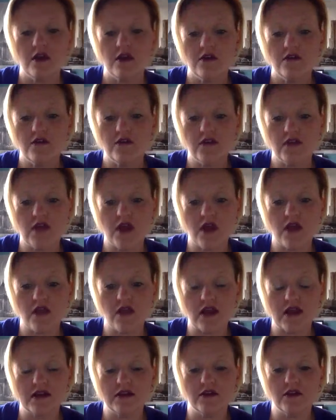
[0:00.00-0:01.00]
fully
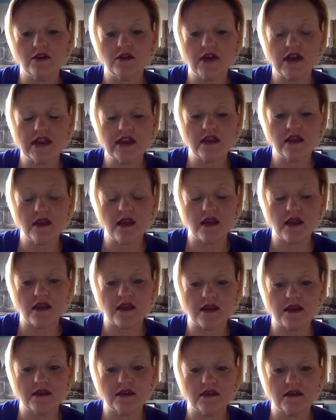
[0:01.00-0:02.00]
online learning,
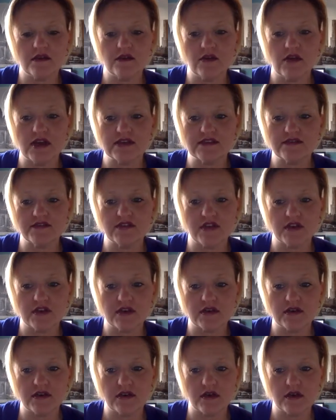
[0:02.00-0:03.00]
and you guys have done
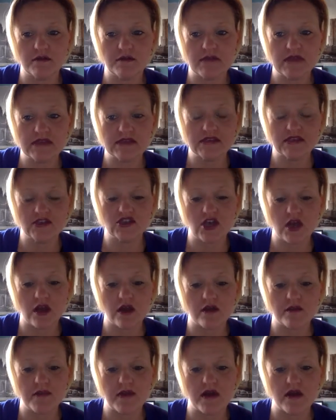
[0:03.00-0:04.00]
an amazing
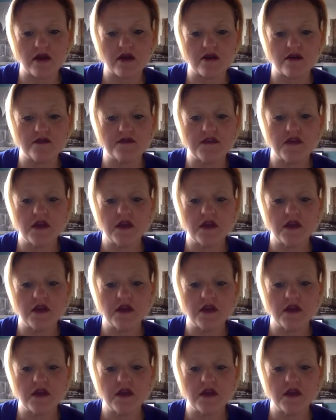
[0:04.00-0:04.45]
job of